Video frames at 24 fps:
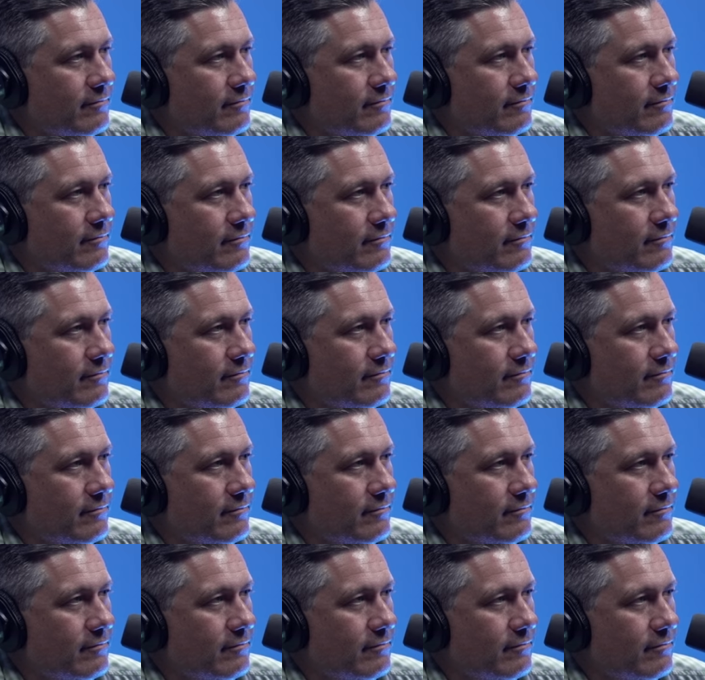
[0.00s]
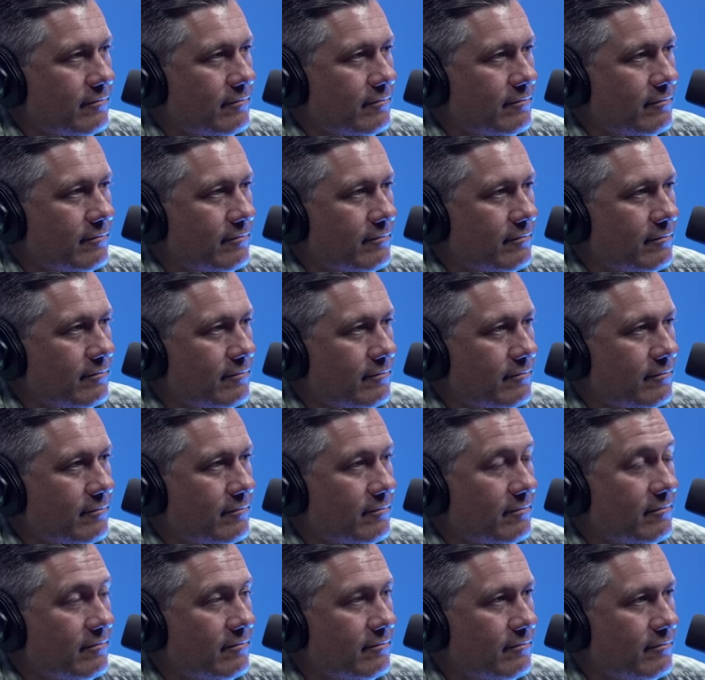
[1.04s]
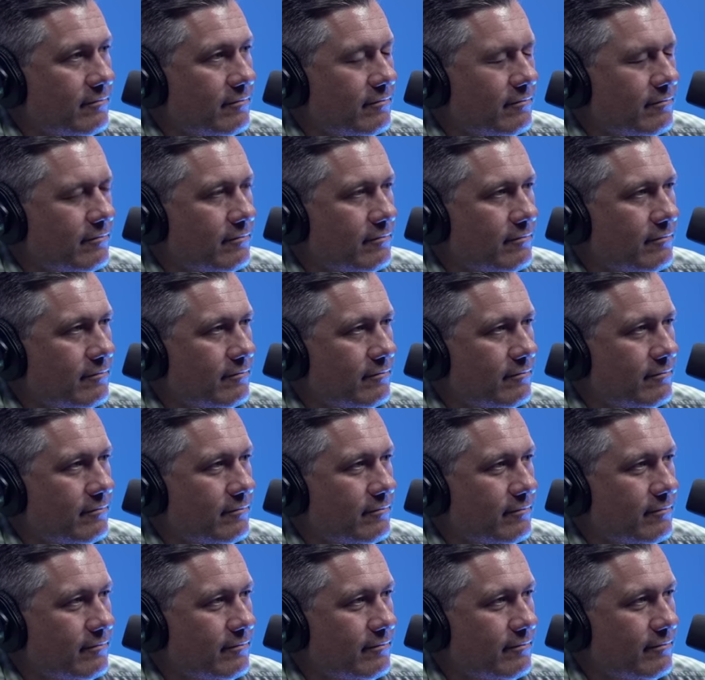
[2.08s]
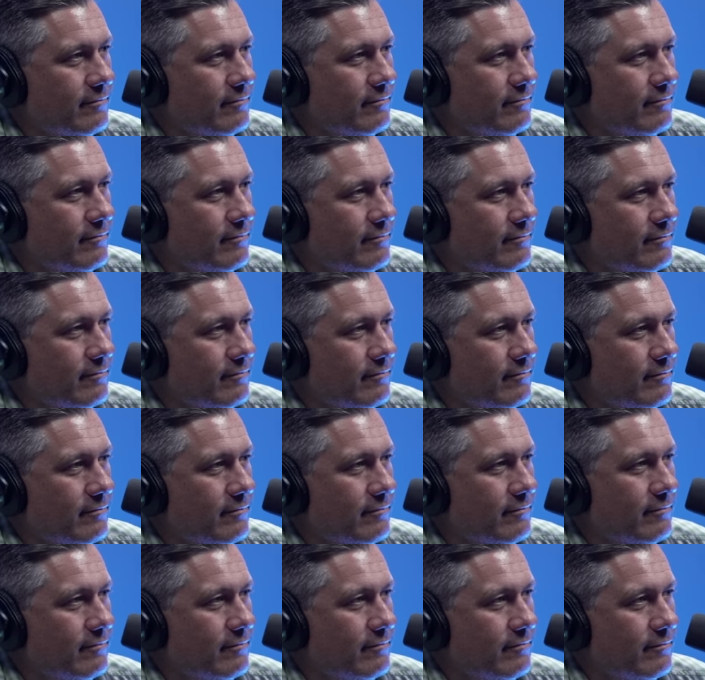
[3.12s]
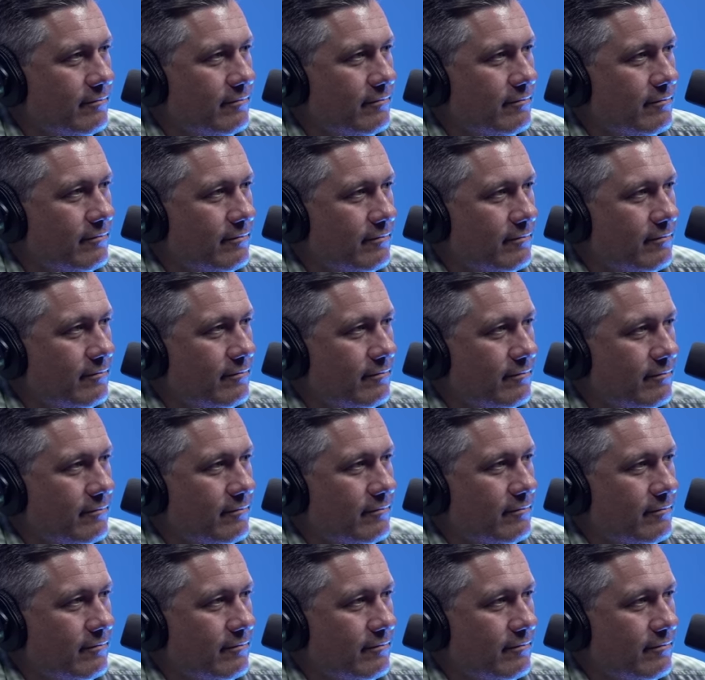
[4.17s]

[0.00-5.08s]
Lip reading: (silent)